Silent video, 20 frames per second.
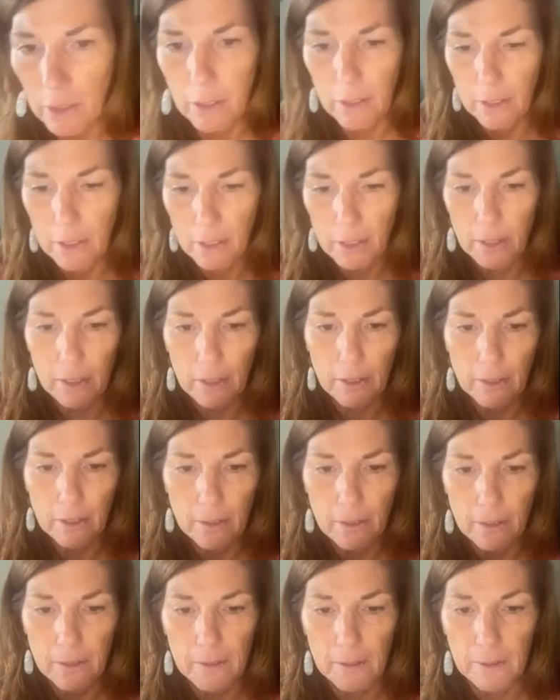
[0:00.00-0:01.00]

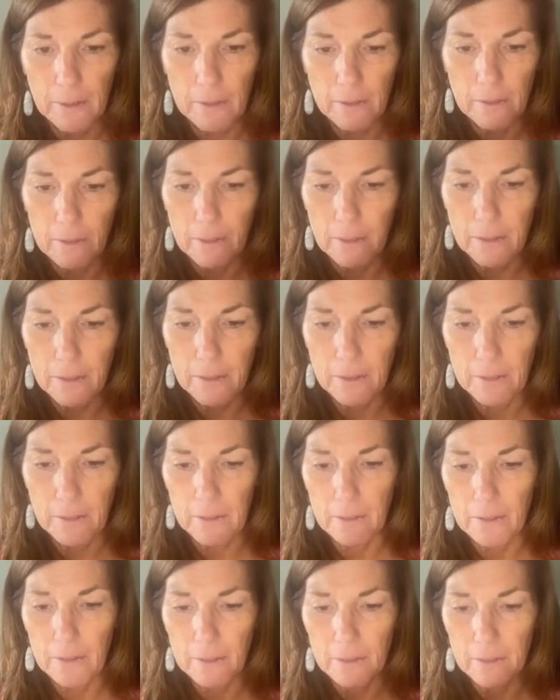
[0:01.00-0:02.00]

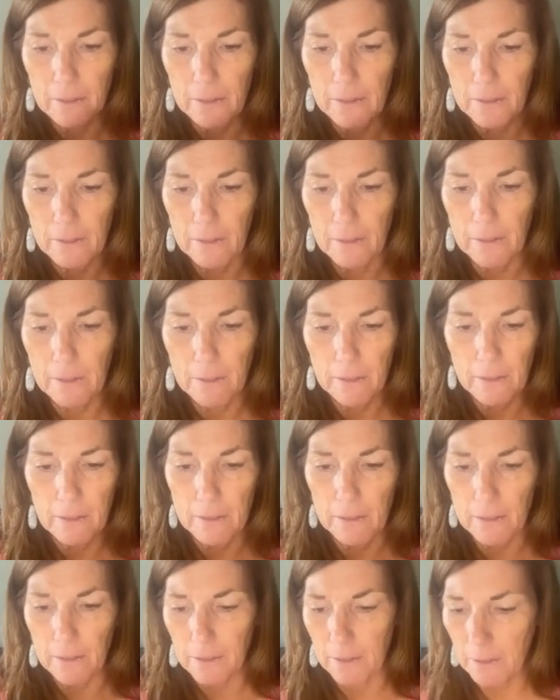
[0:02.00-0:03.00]

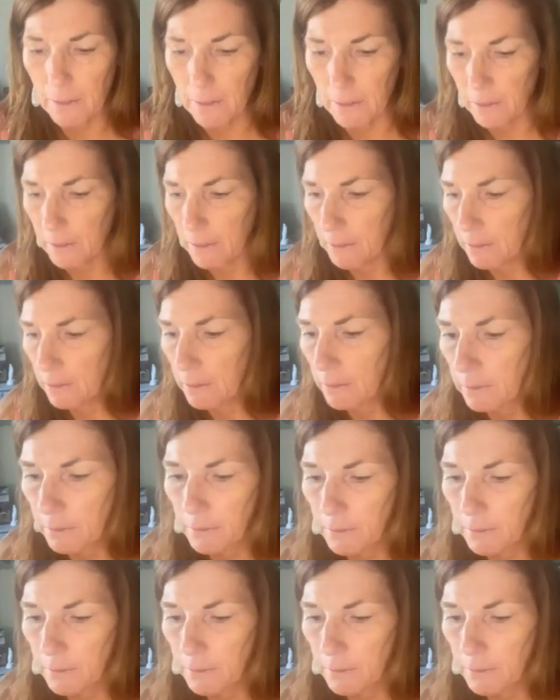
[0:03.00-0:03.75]
[no speech]